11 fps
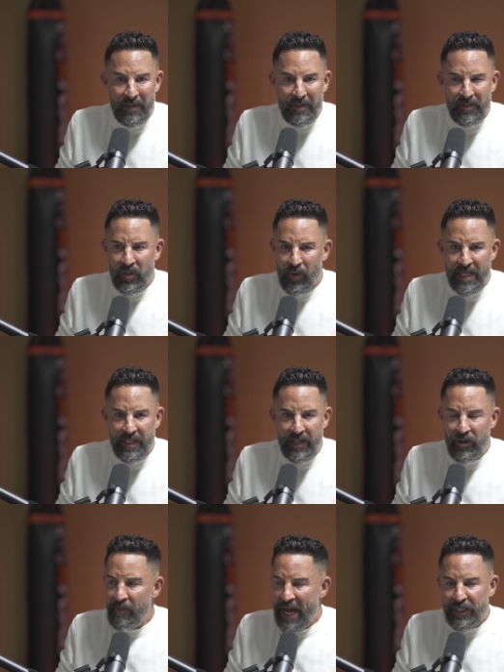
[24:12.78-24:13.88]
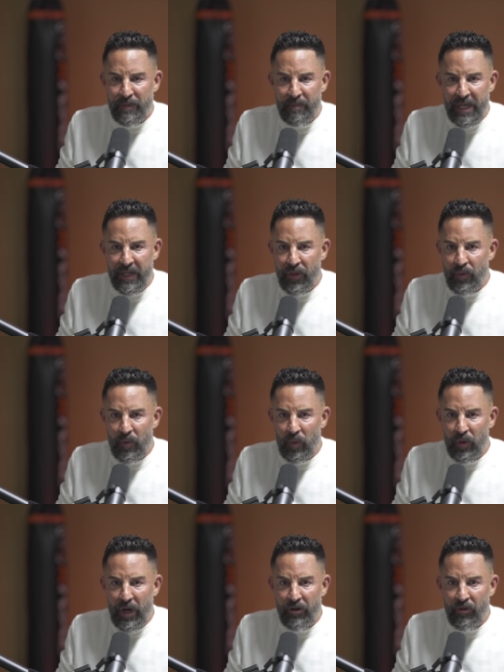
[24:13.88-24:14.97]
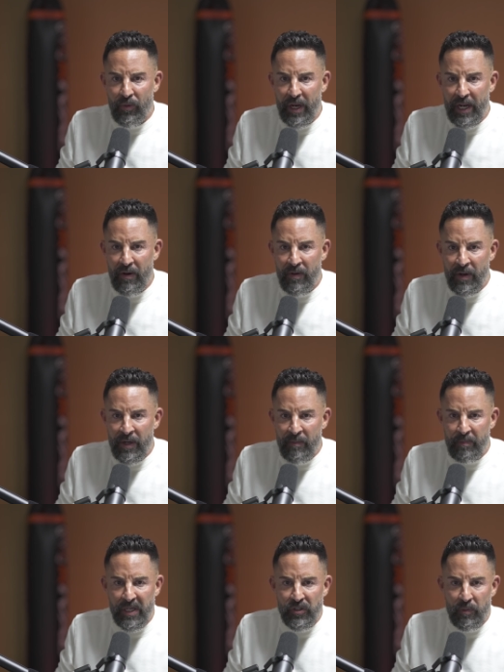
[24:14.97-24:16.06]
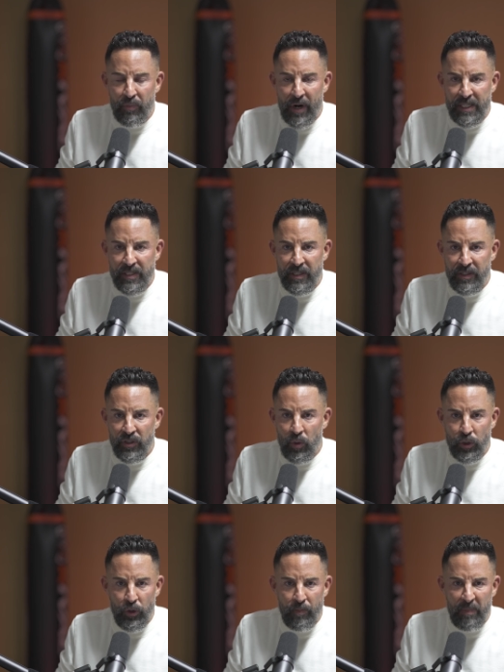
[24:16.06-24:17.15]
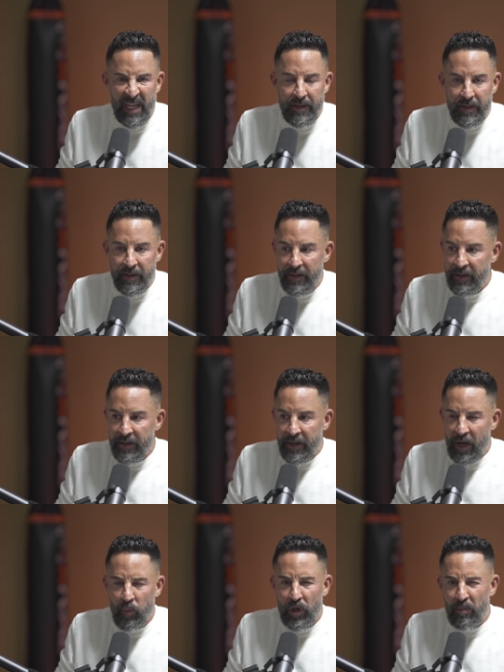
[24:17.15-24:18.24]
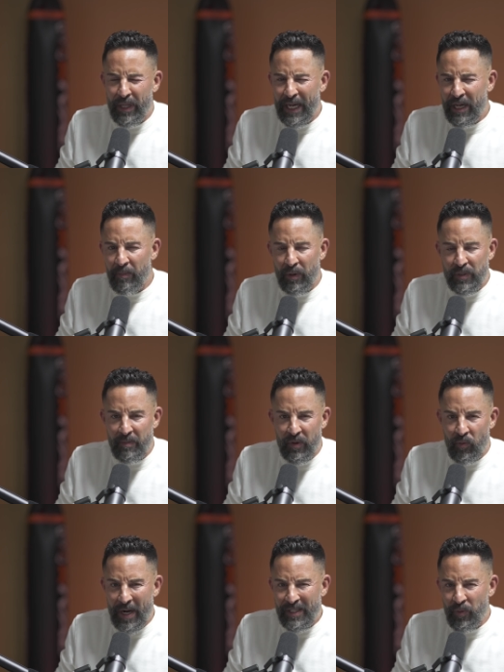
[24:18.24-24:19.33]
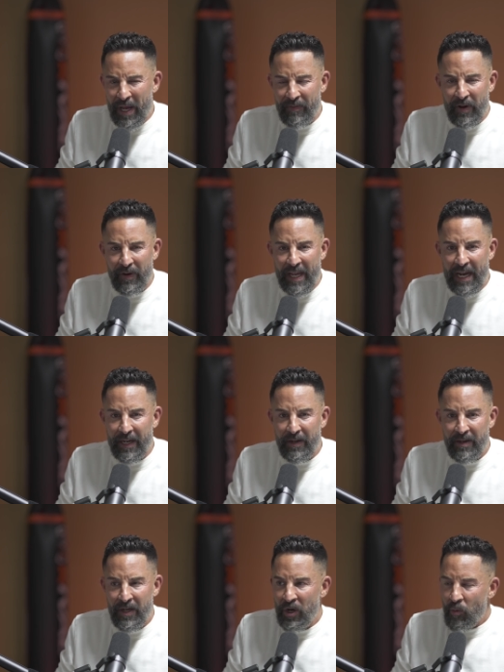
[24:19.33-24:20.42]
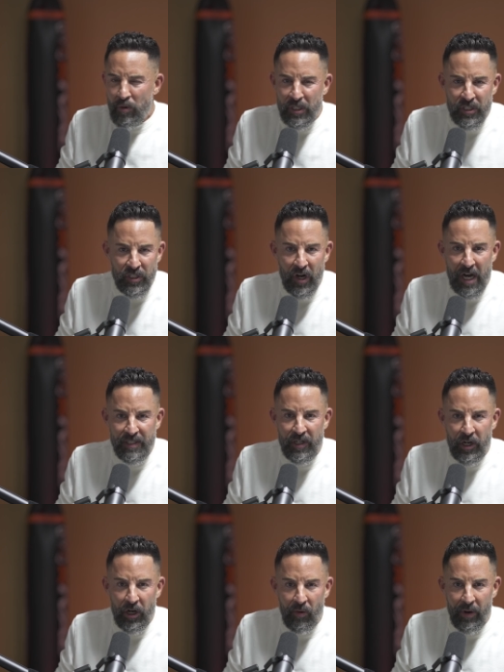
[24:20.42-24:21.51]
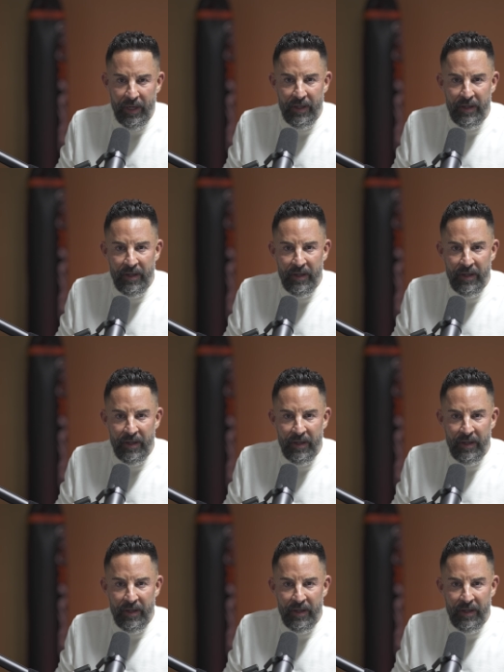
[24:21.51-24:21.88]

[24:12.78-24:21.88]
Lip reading: It's crazy. Can you imagine being in a third world country right now, being suppressed, tortured, beaten, and we're complaining about some of the rights that we have here in Canada? We're just exhausted and annoyed.